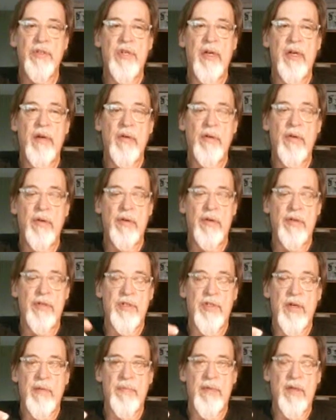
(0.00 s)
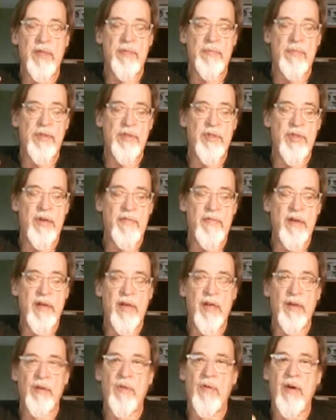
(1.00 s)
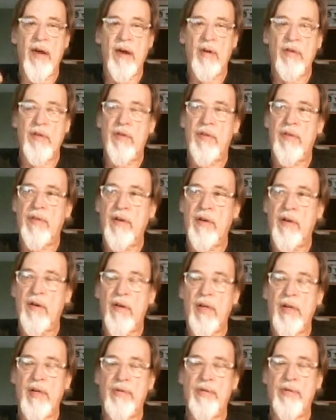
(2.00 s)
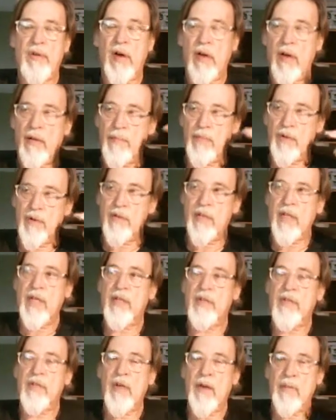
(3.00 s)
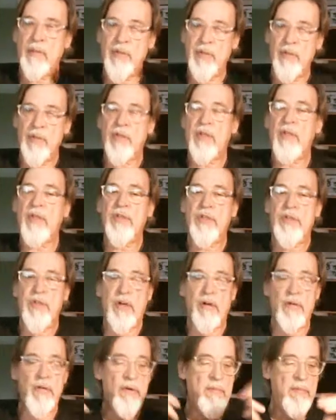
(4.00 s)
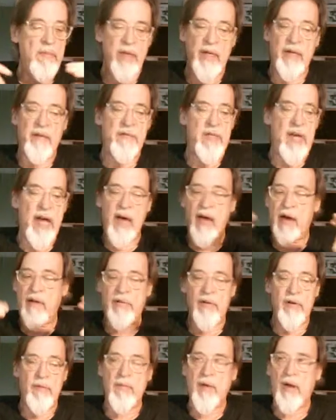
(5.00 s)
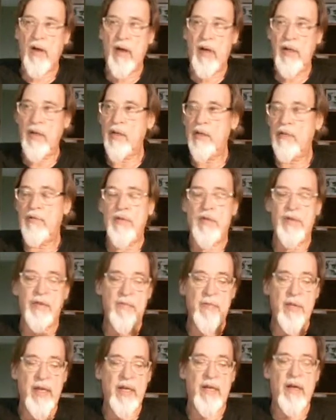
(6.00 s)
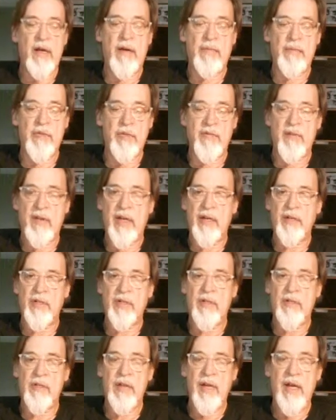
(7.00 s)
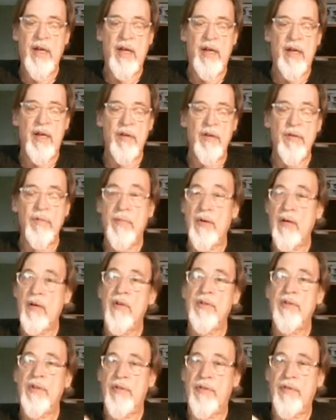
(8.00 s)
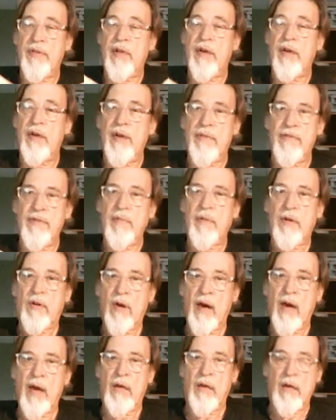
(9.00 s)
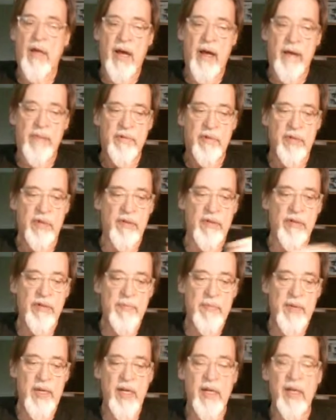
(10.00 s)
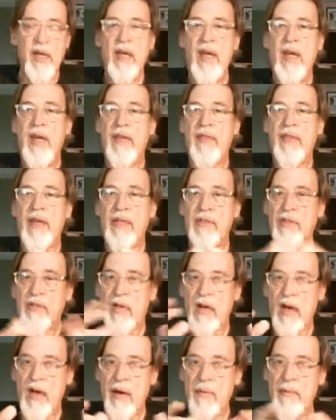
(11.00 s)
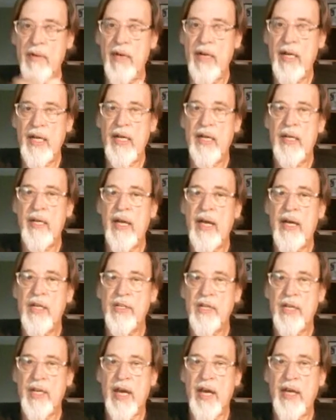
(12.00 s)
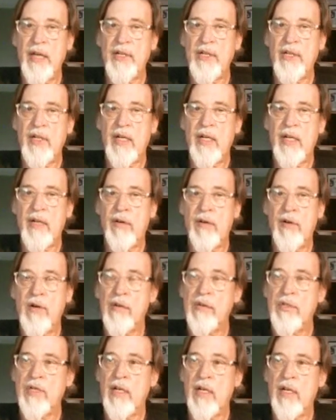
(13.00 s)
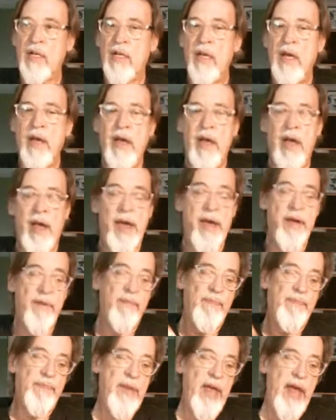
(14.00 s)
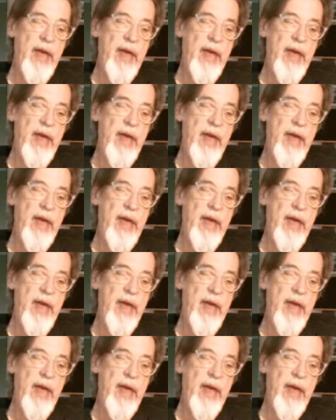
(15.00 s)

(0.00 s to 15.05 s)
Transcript: You build your theory from the ground up, so to speak. That's common in education and nursing. It had a period of popularity within sociology. It's still used from time to time. It was very popular. It's still very popular